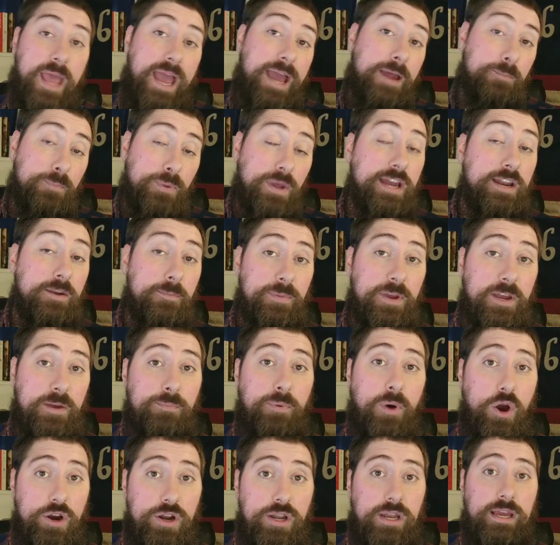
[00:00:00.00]
and played a big
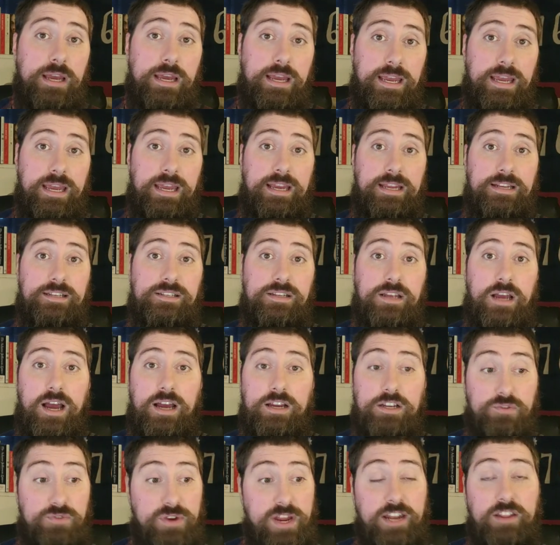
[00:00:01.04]
part in
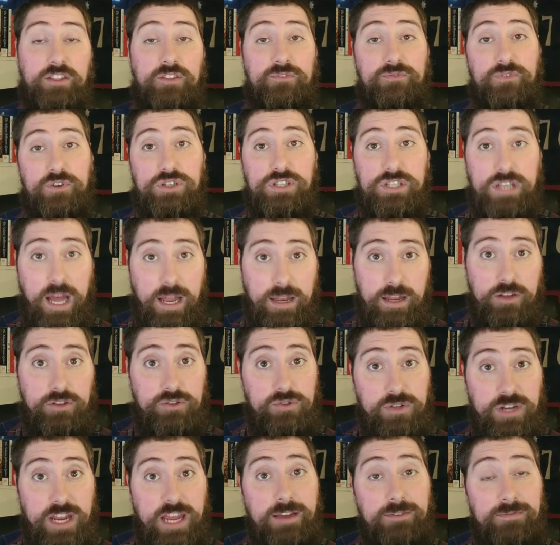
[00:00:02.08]
creating the first
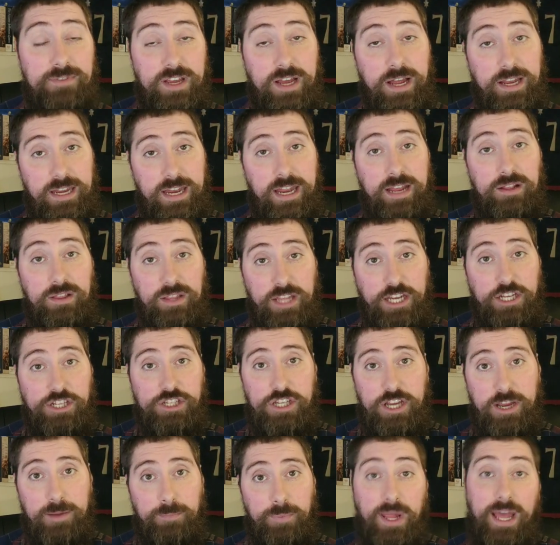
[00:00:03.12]
Continental Navy on Lake
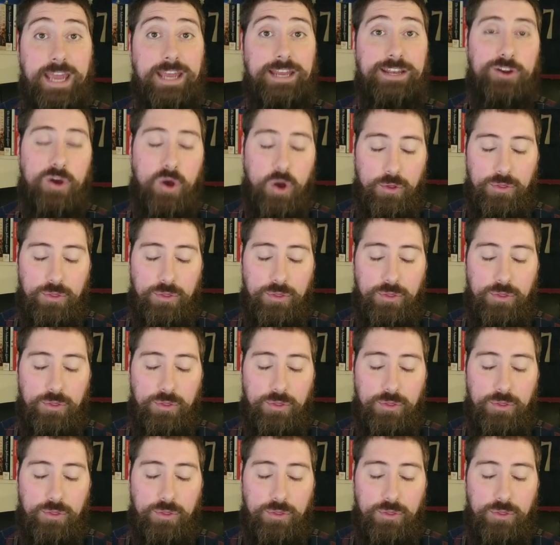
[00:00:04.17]
Champlain.